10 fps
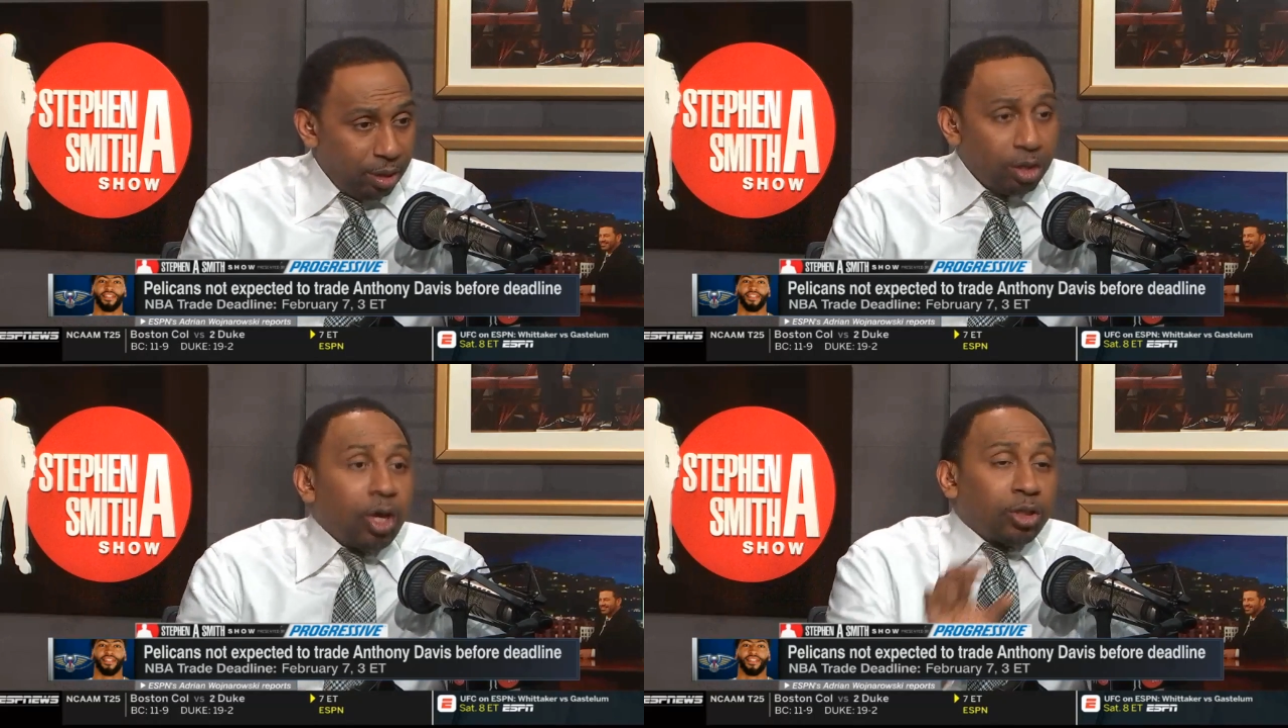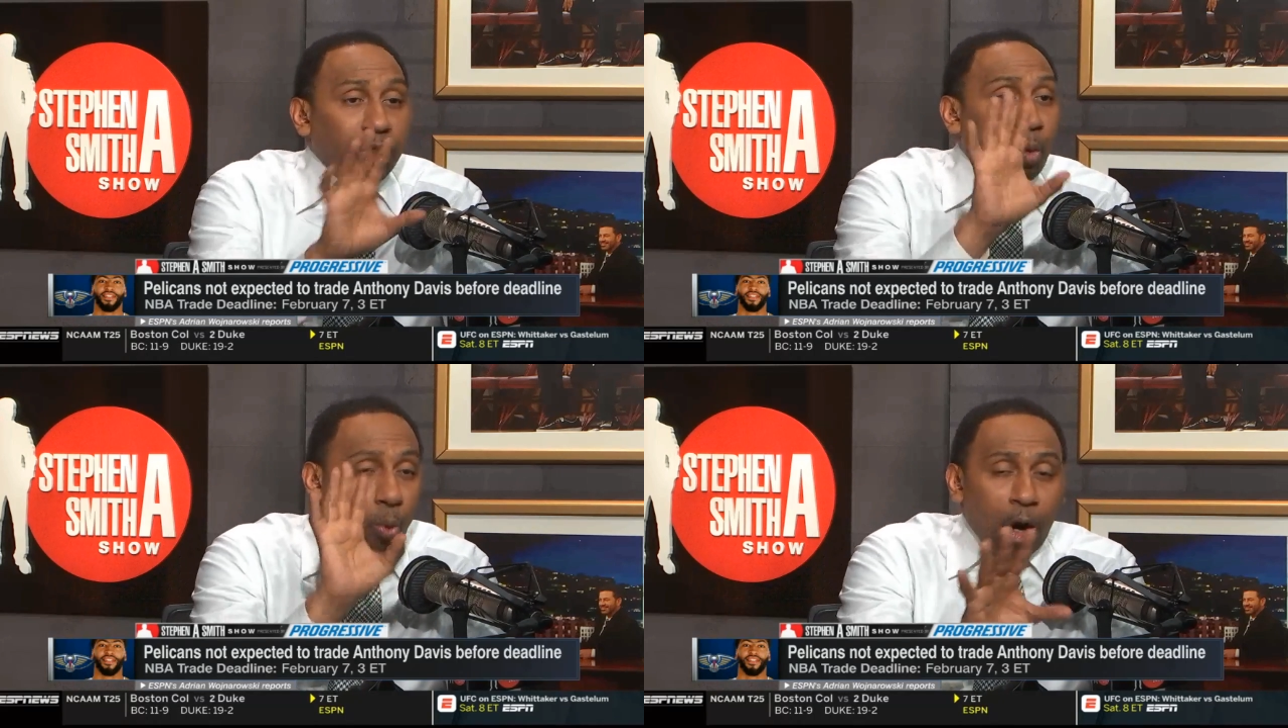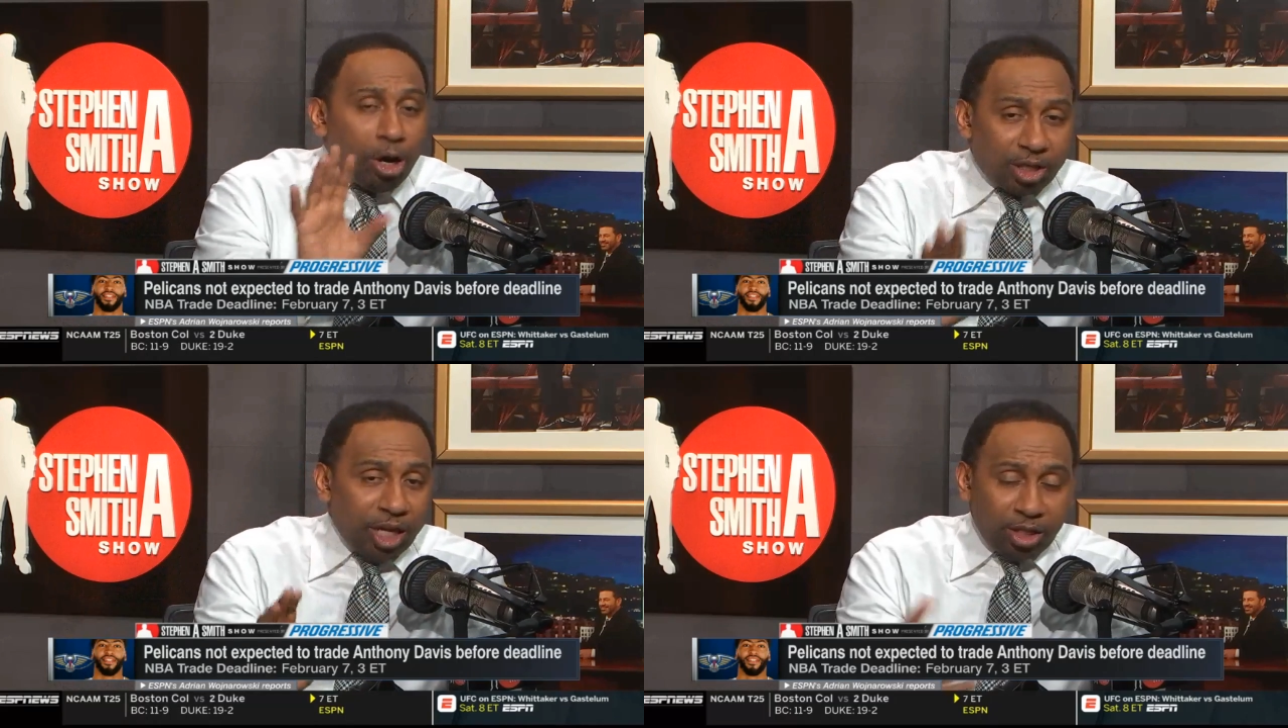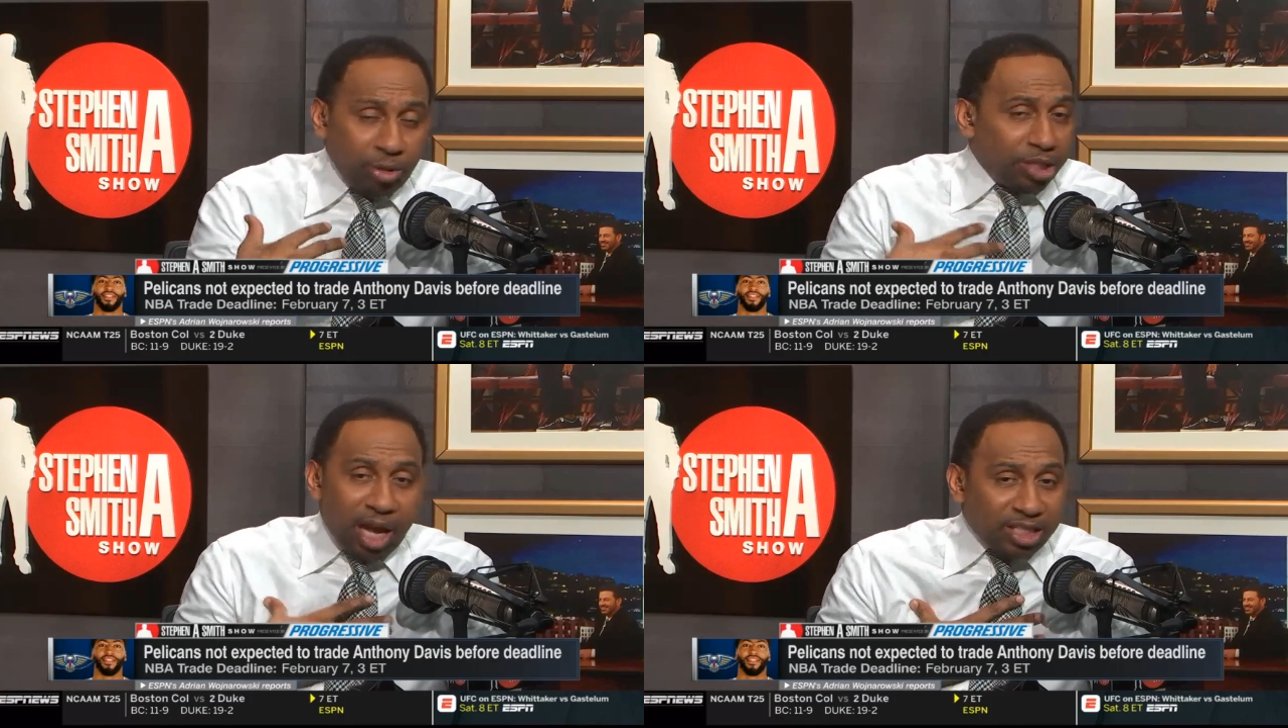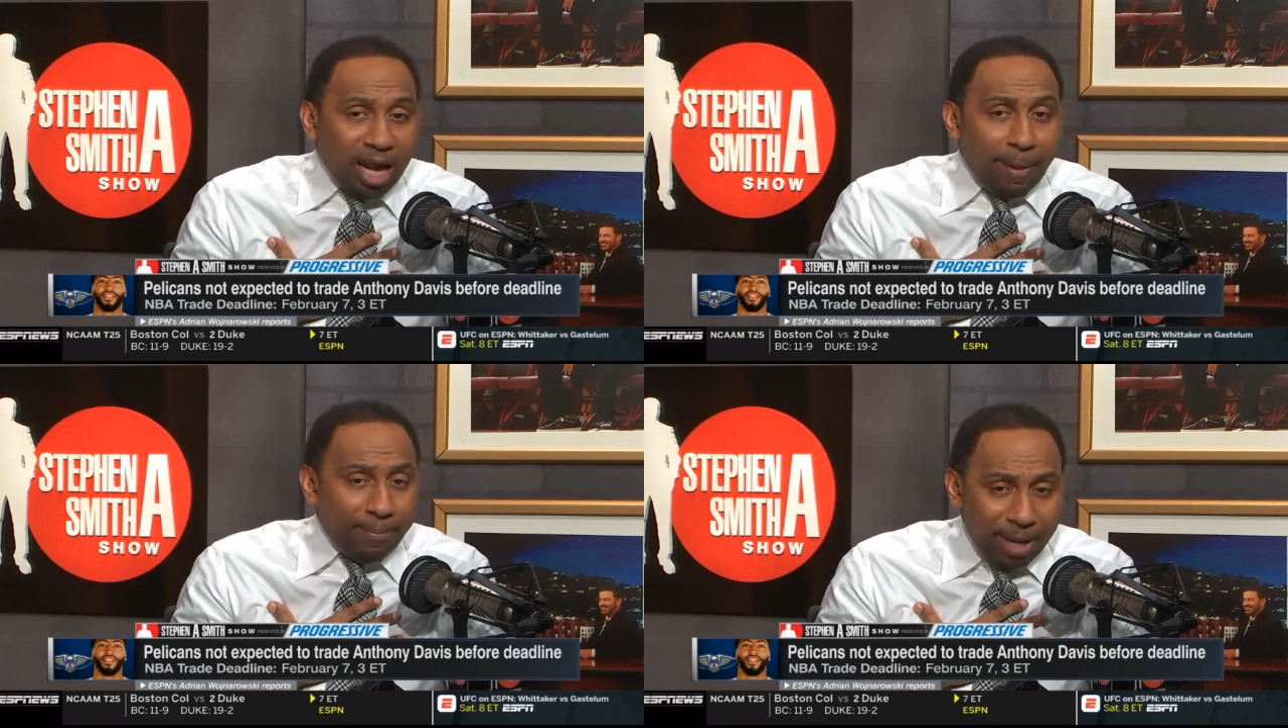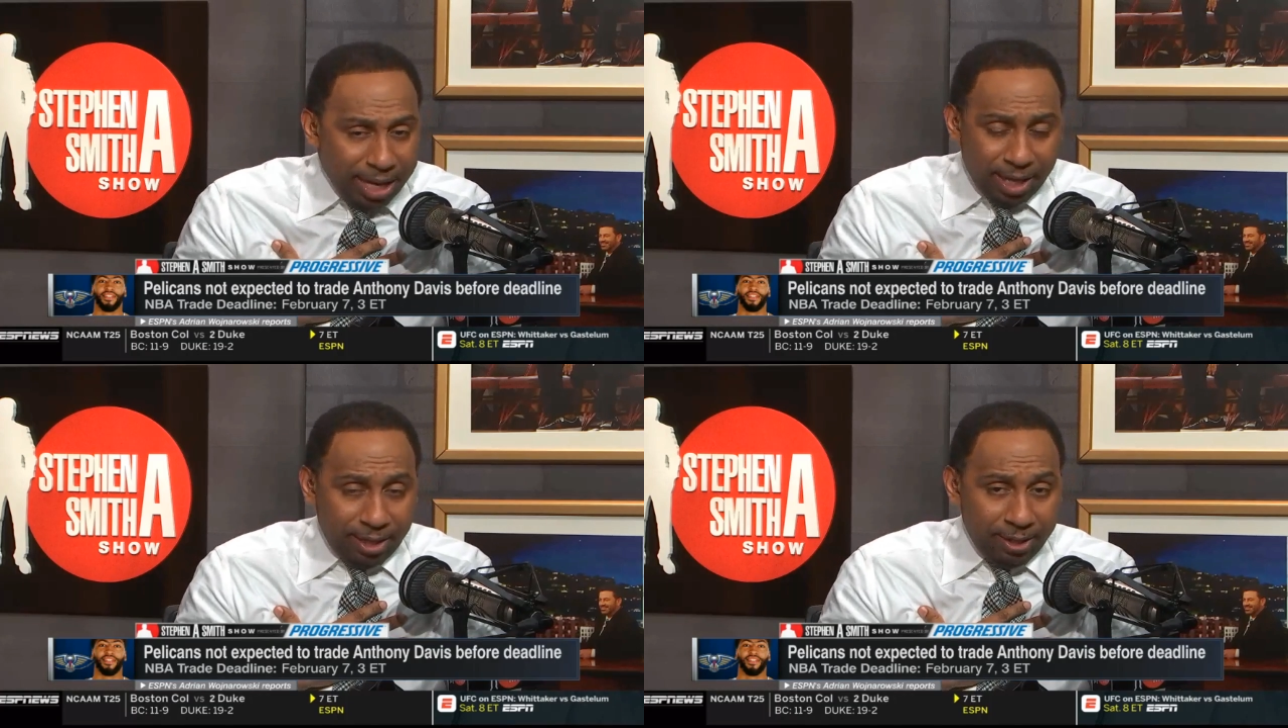Those are the words they're using. That's not me.